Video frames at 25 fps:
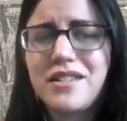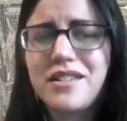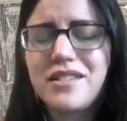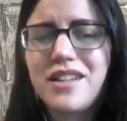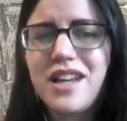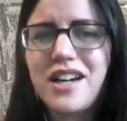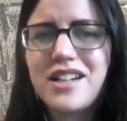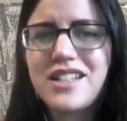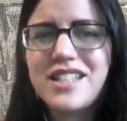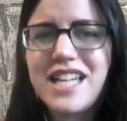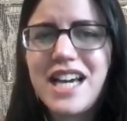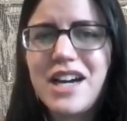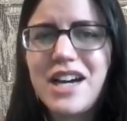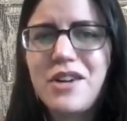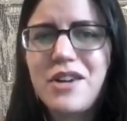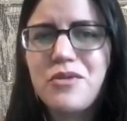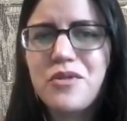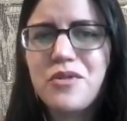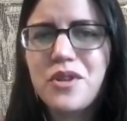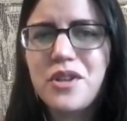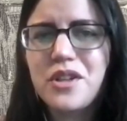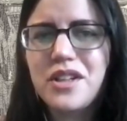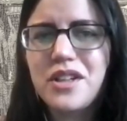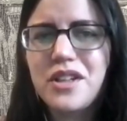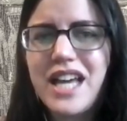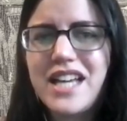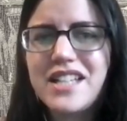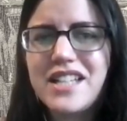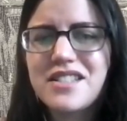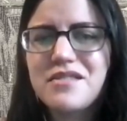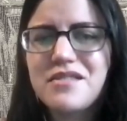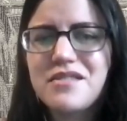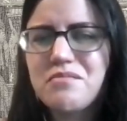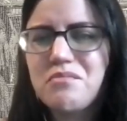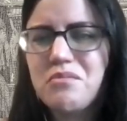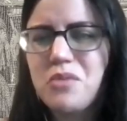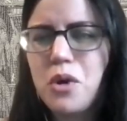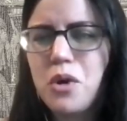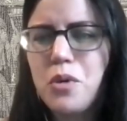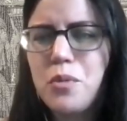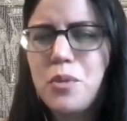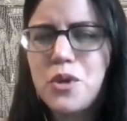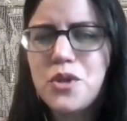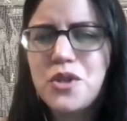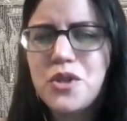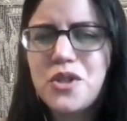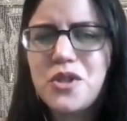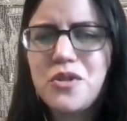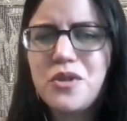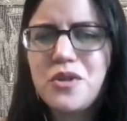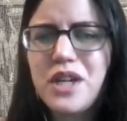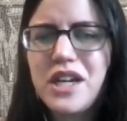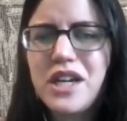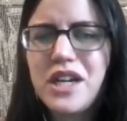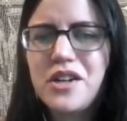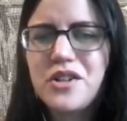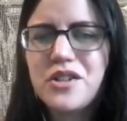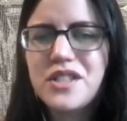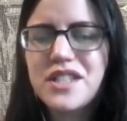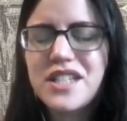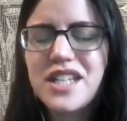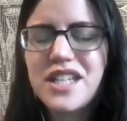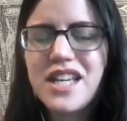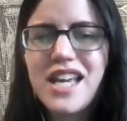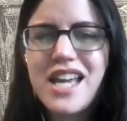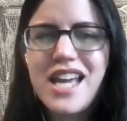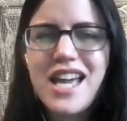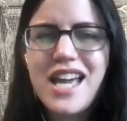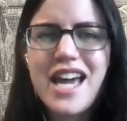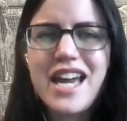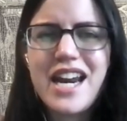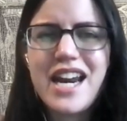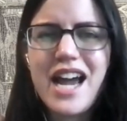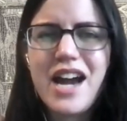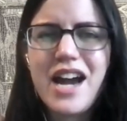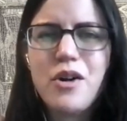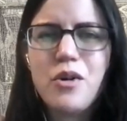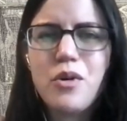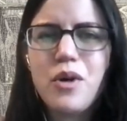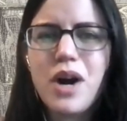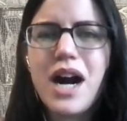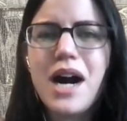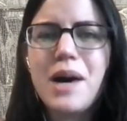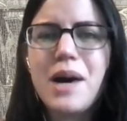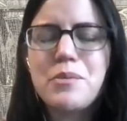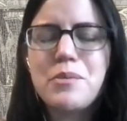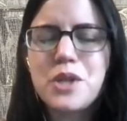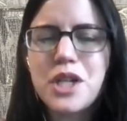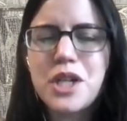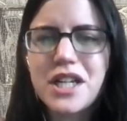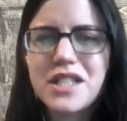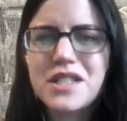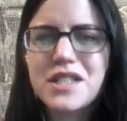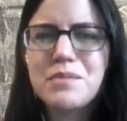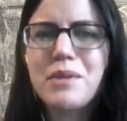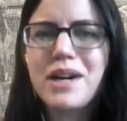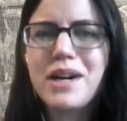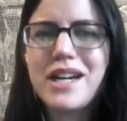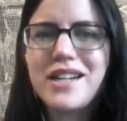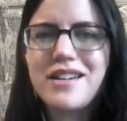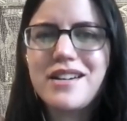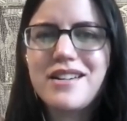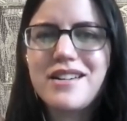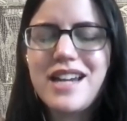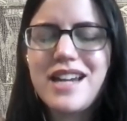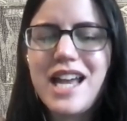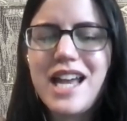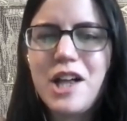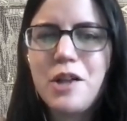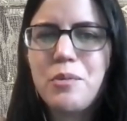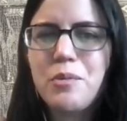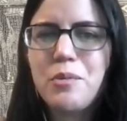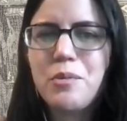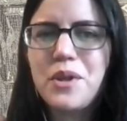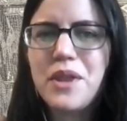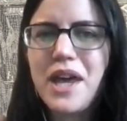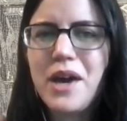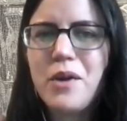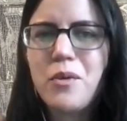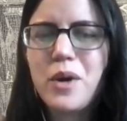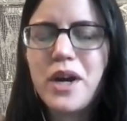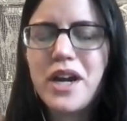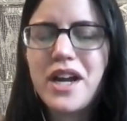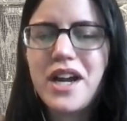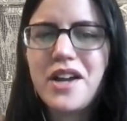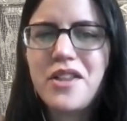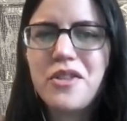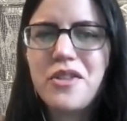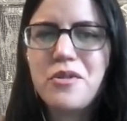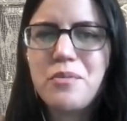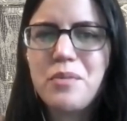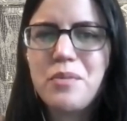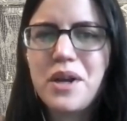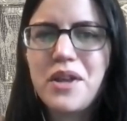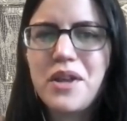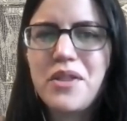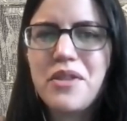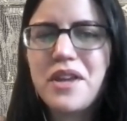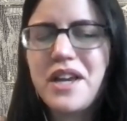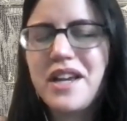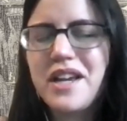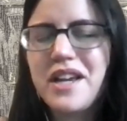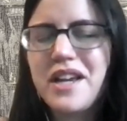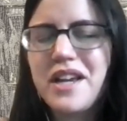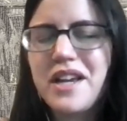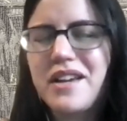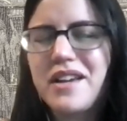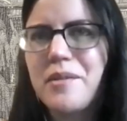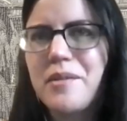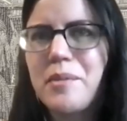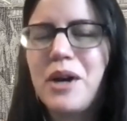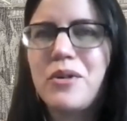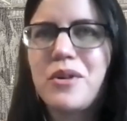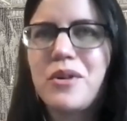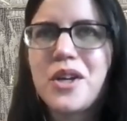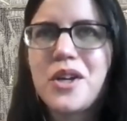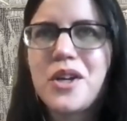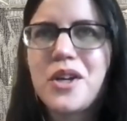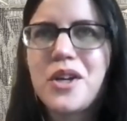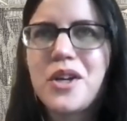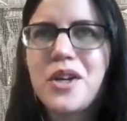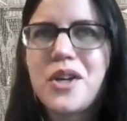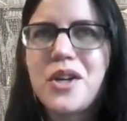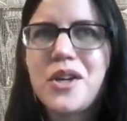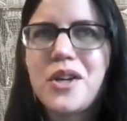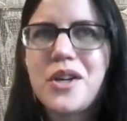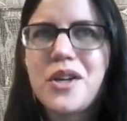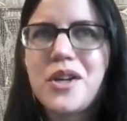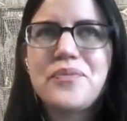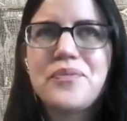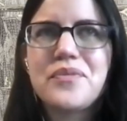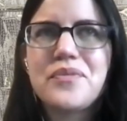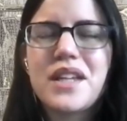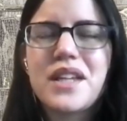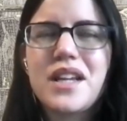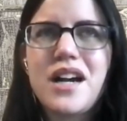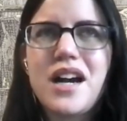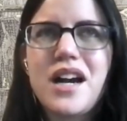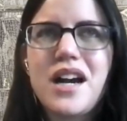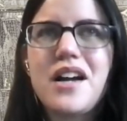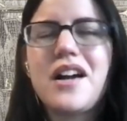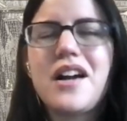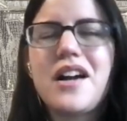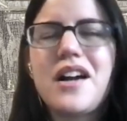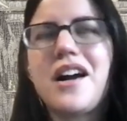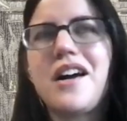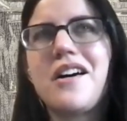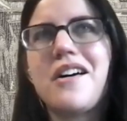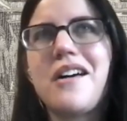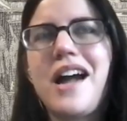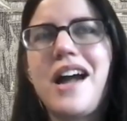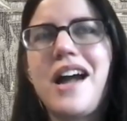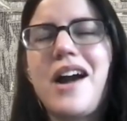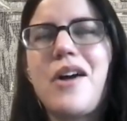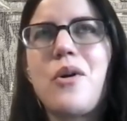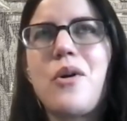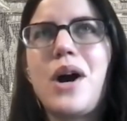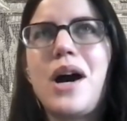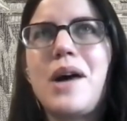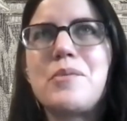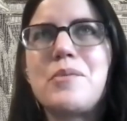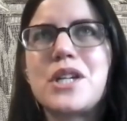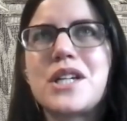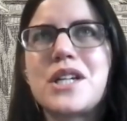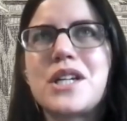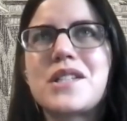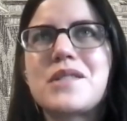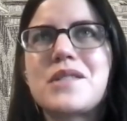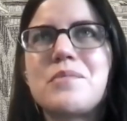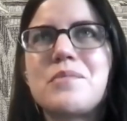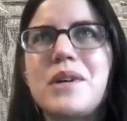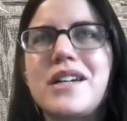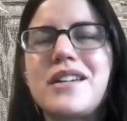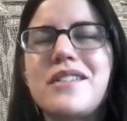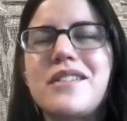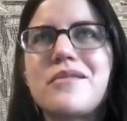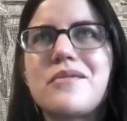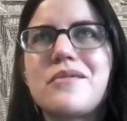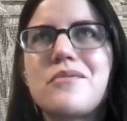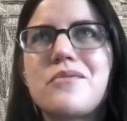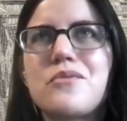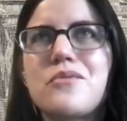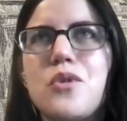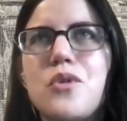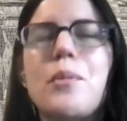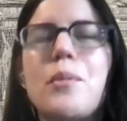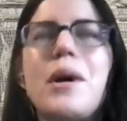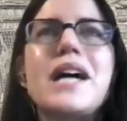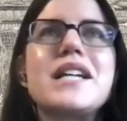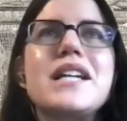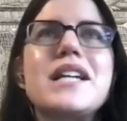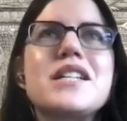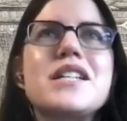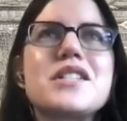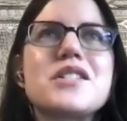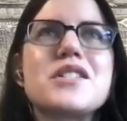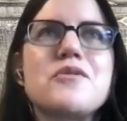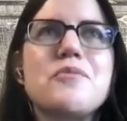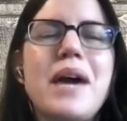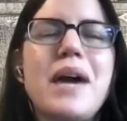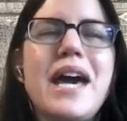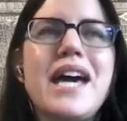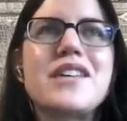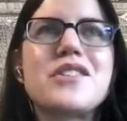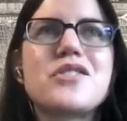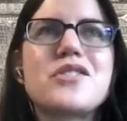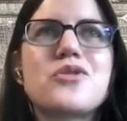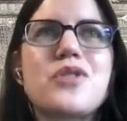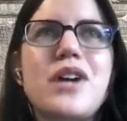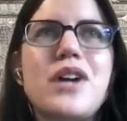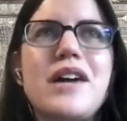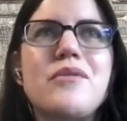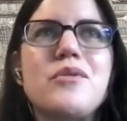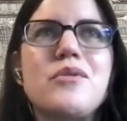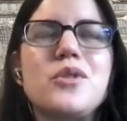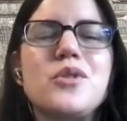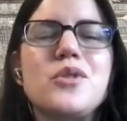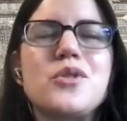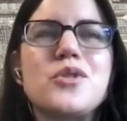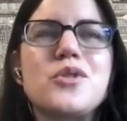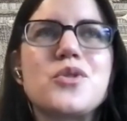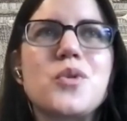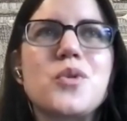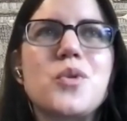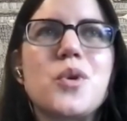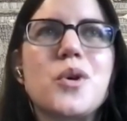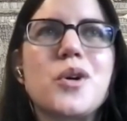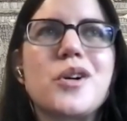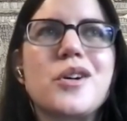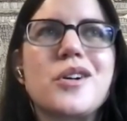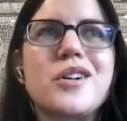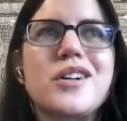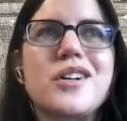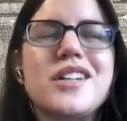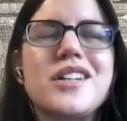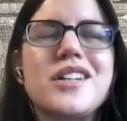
locked down for the last almost 2 years, and how objects might help in that way, either by thinking about how objects might remind us of past travels, or